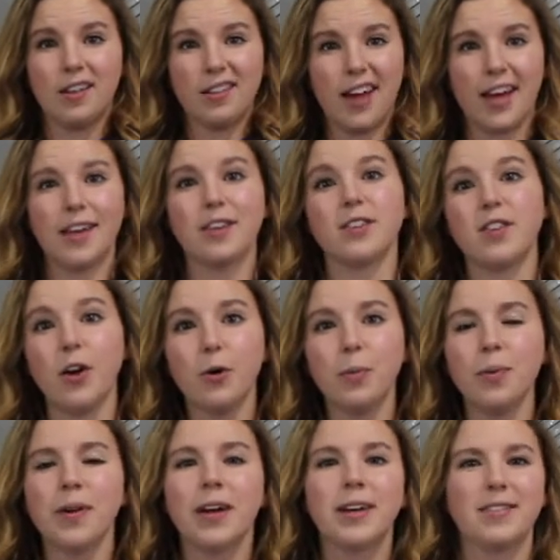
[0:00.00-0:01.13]
like
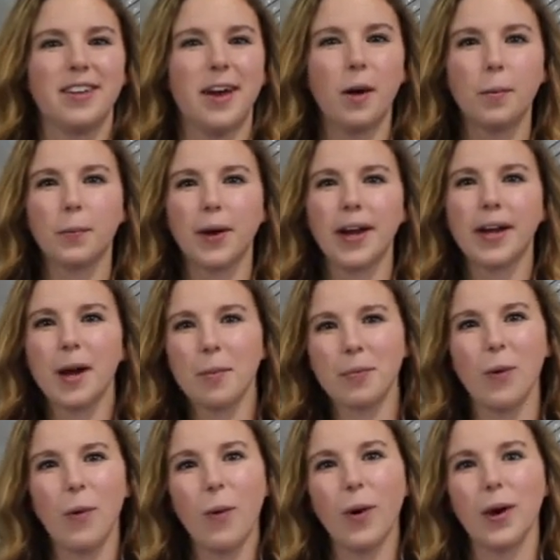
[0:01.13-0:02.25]
soap to help break up
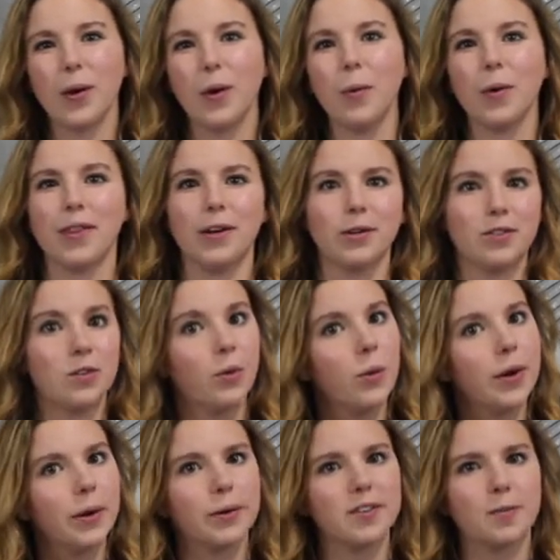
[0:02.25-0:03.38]
the oil when there's an
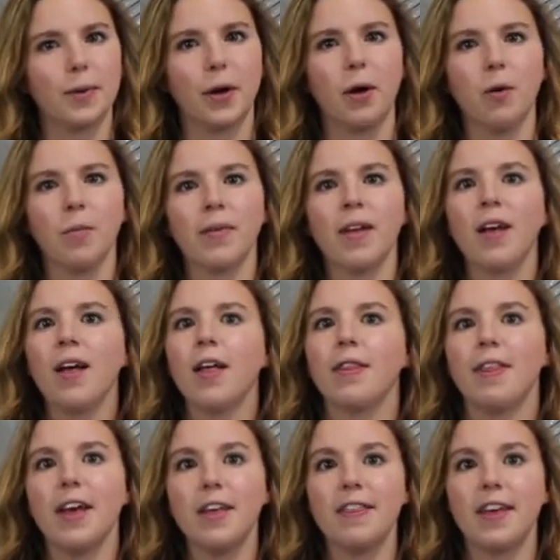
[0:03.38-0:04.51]
oil spill.
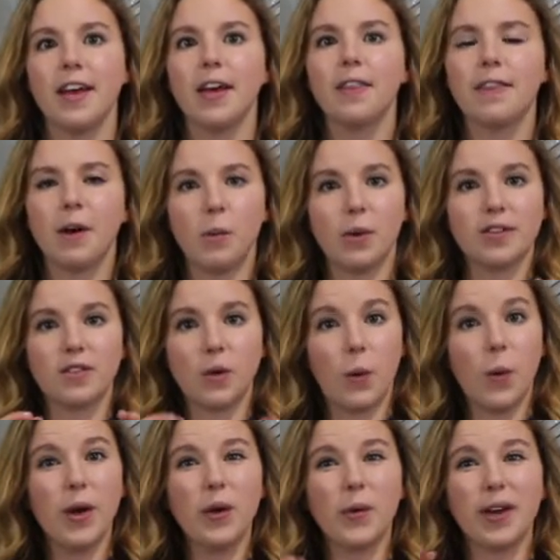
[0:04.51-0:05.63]
They think that once the
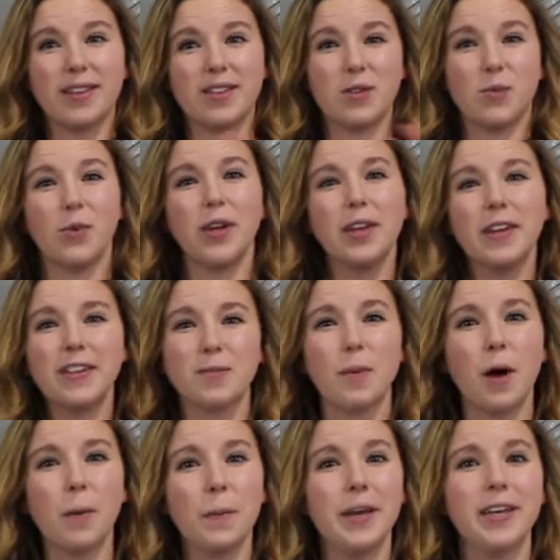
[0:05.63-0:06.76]
oil gets in really
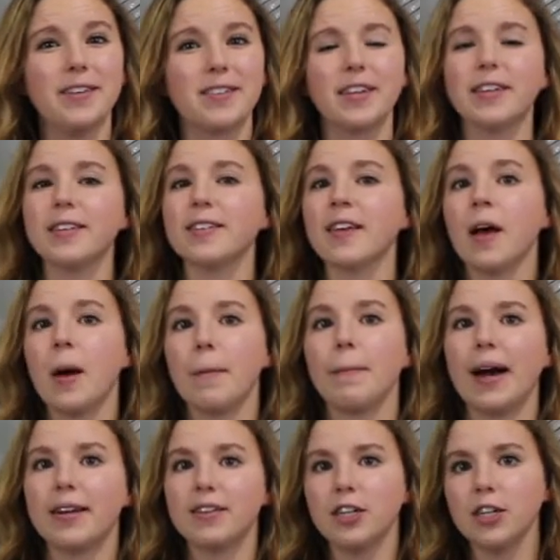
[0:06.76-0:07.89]
small pieces,
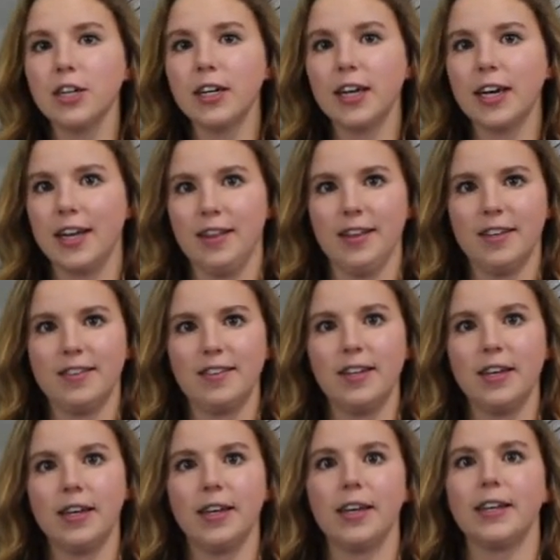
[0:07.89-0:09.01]
bacteria in the
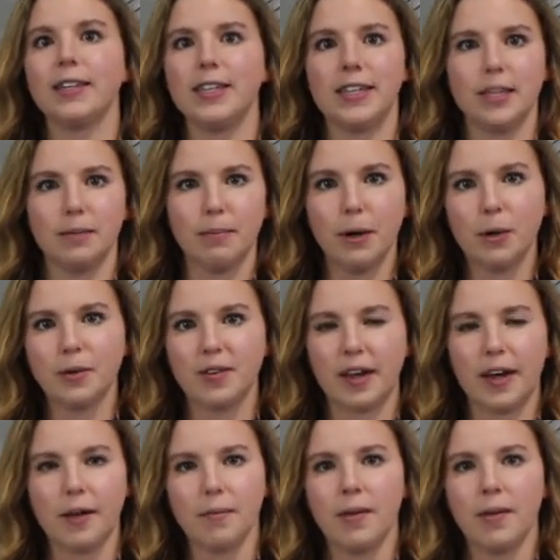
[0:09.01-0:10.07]
sea can decompose it.